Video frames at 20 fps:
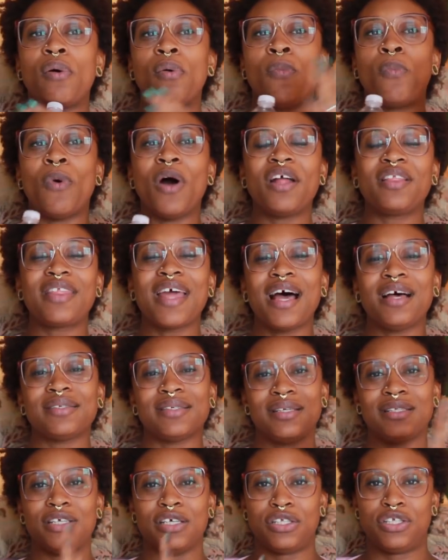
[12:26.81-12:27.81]

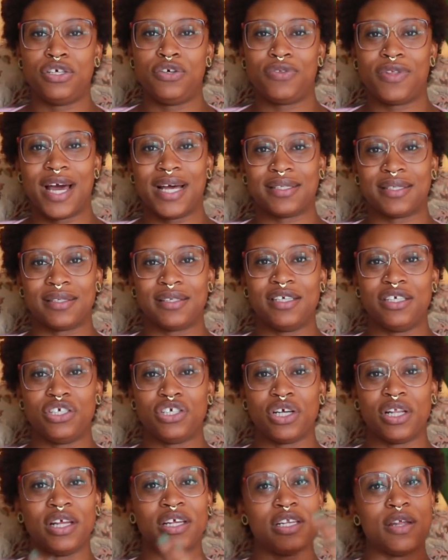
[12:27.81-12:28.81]
1,000 to 2,000 T
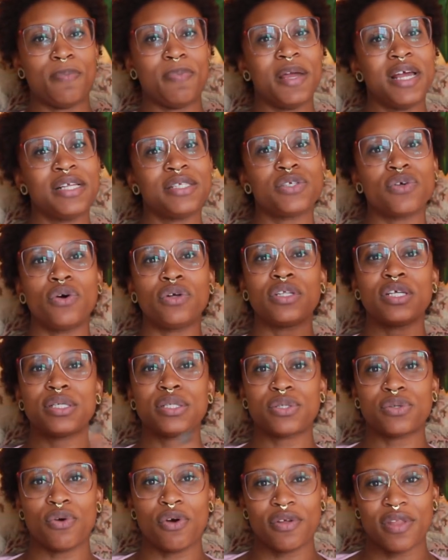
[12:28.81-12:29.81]
shilling, depends on the
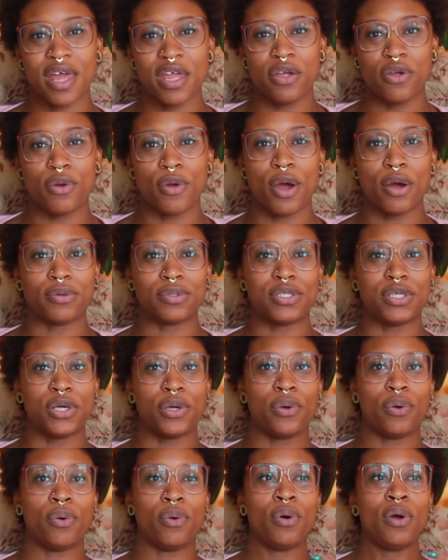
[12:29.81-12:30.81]
store that you go
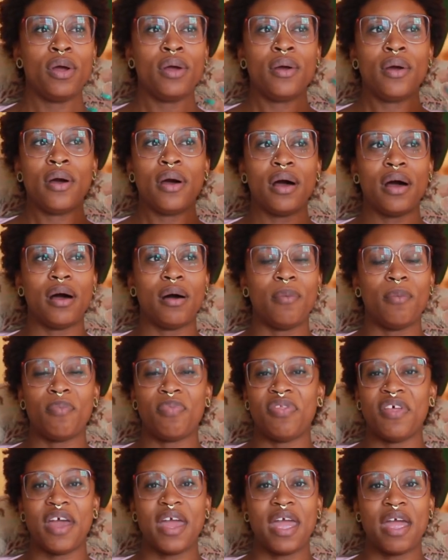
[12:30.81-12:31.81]
to,
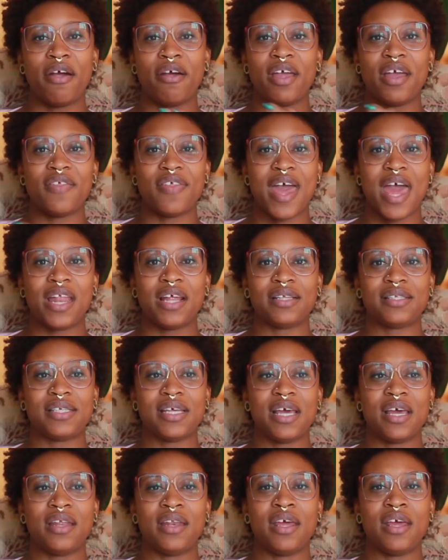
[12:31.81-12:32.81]
the area that it's
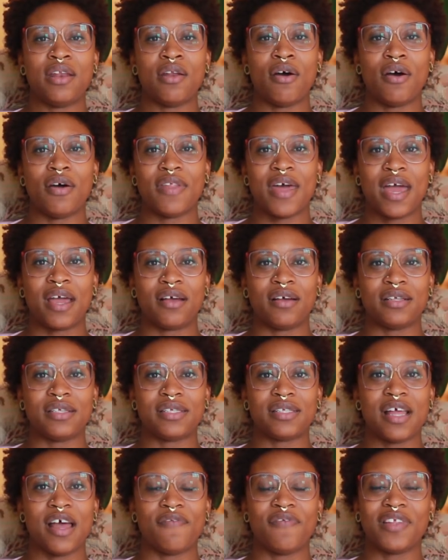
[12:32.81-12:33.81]
in, and all that good
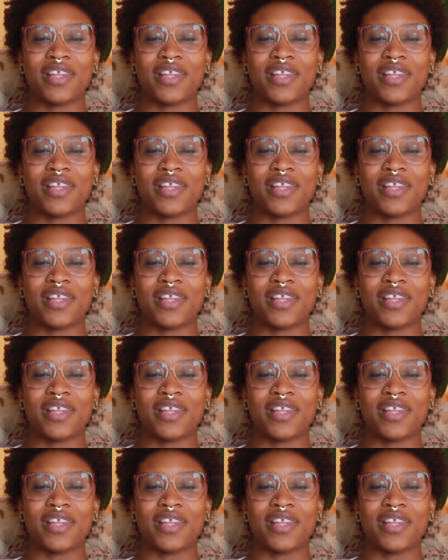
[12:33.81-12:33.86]
stuff.